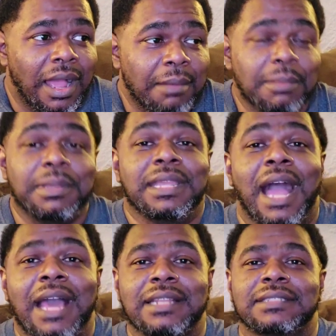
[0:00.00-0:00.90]
I'm going to be
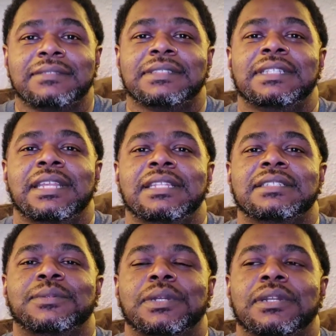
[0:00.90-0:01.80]
honest of the things
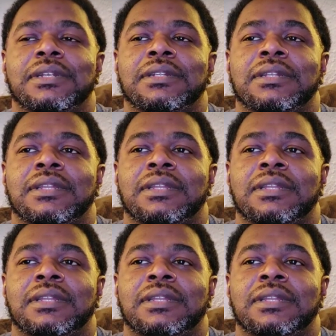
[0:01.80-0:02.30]
where